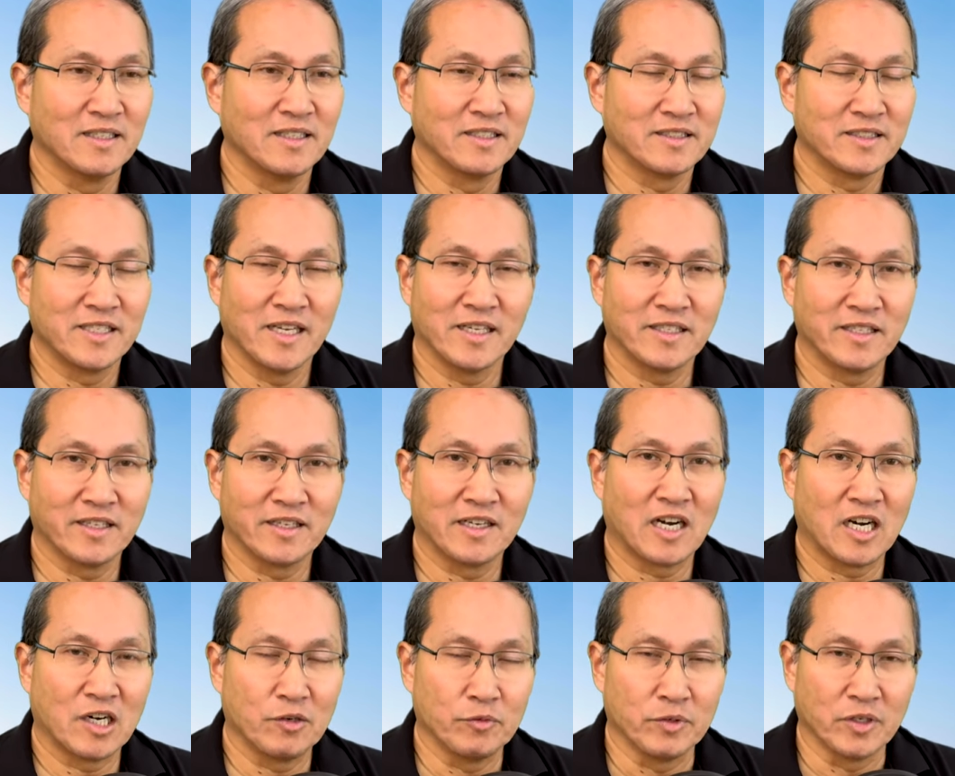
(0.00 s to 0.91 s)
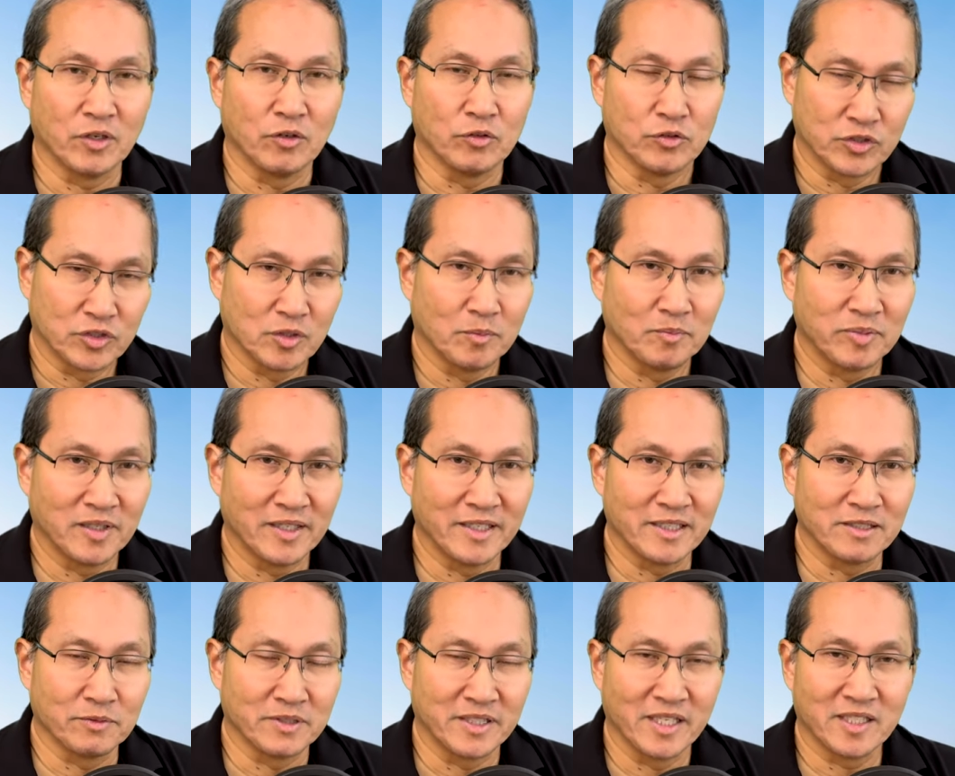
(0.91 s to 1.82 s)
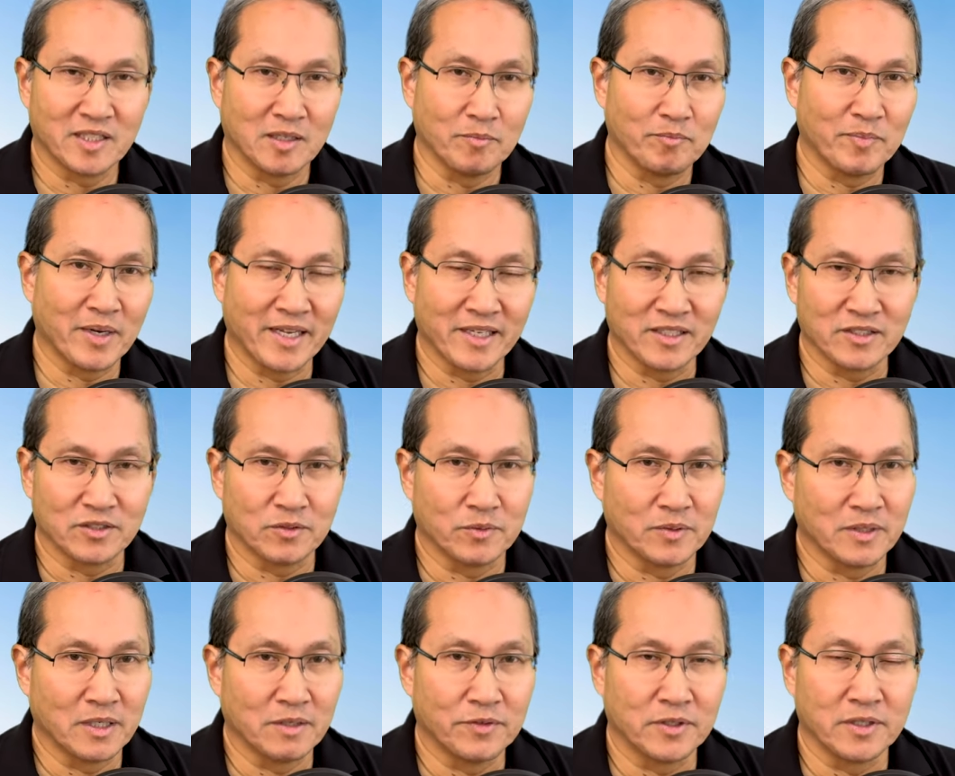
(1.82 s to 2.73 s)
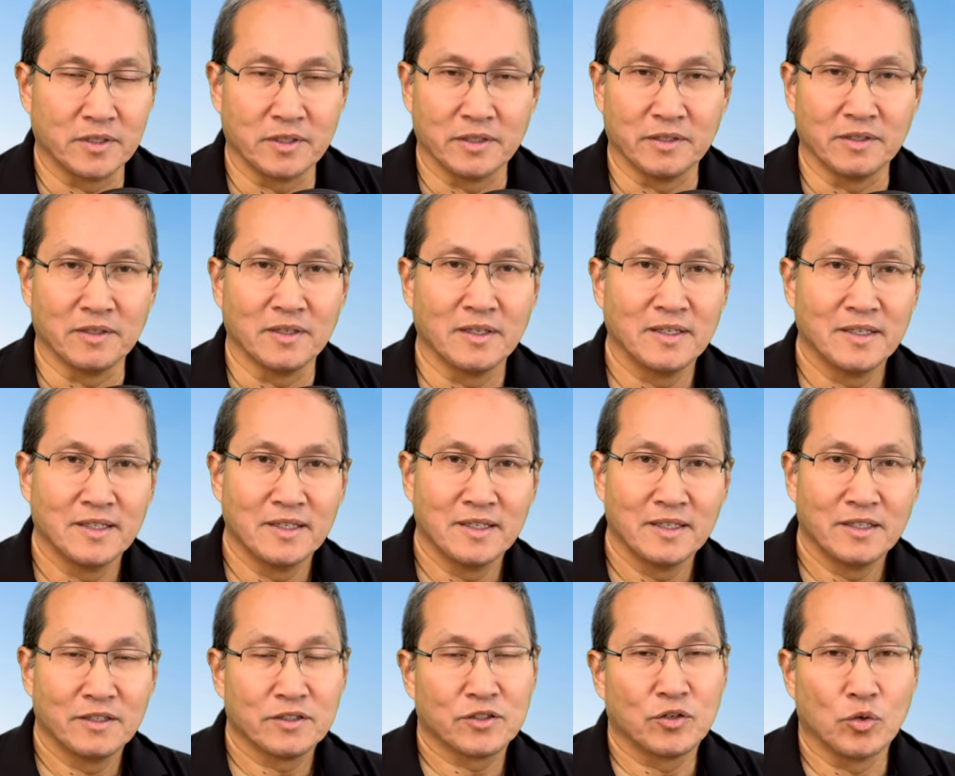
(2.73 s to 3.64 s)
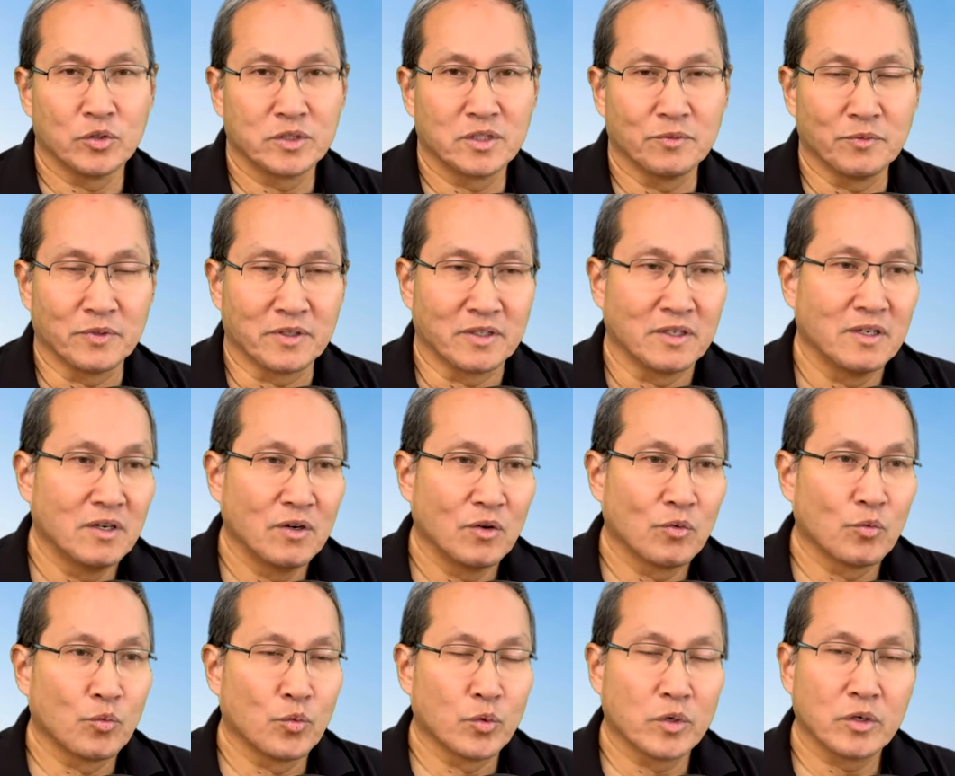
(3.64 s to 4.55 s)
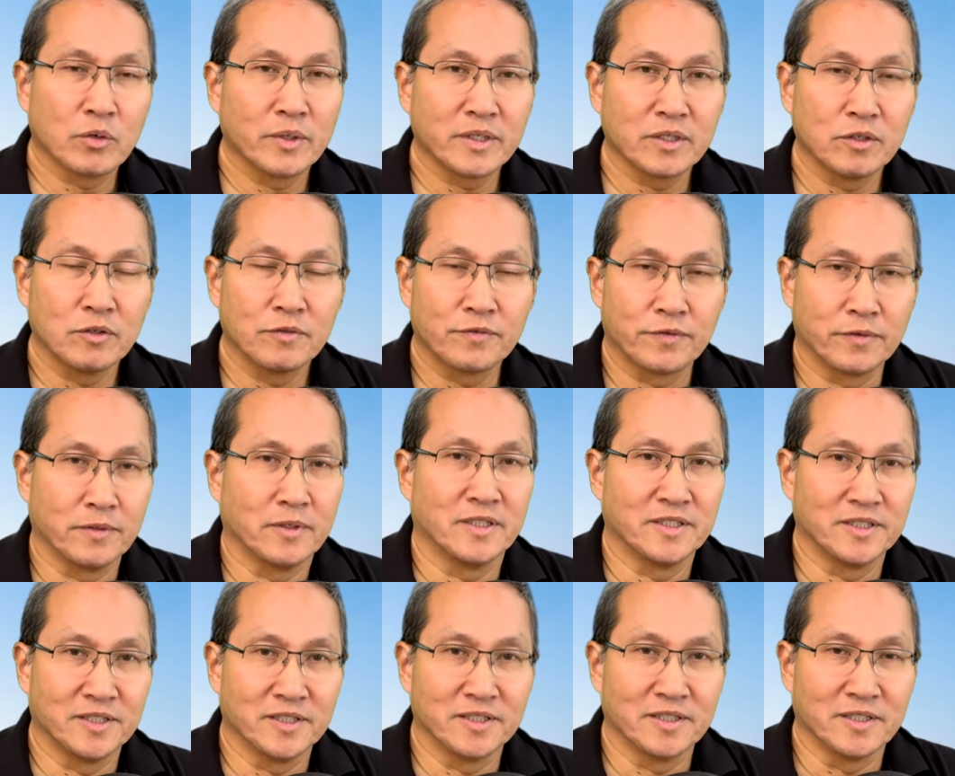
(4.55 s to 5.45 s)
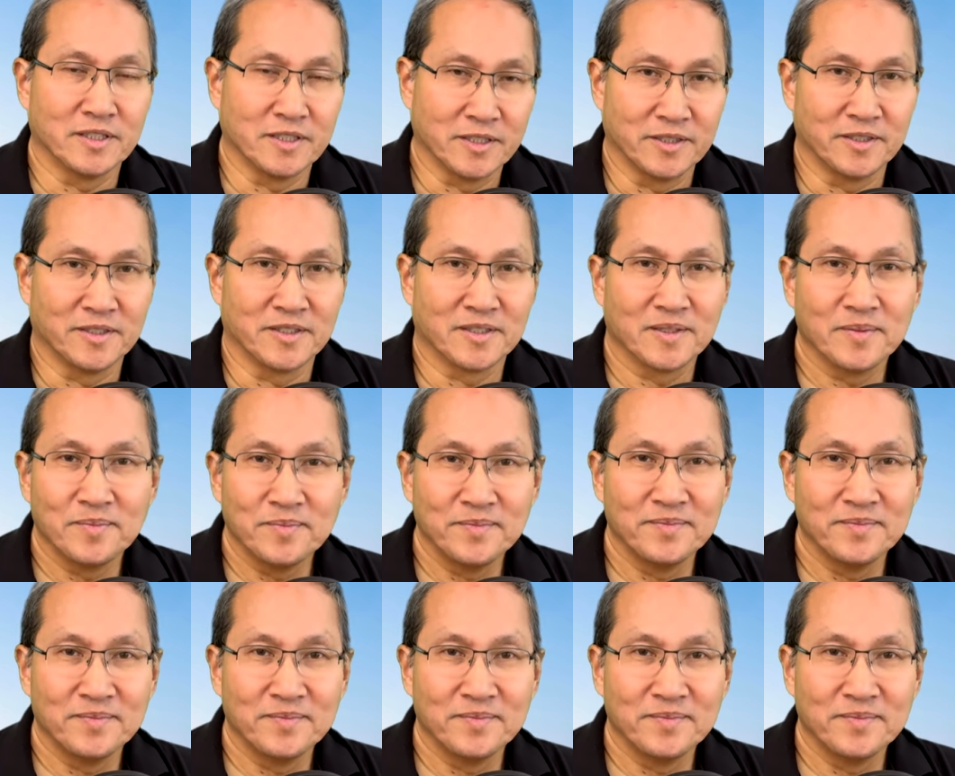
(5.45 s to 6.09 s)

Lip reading: take the car and we go someplace, we'll take the bikes or whatever and go somewhere. Where do I go for lunches and dinners?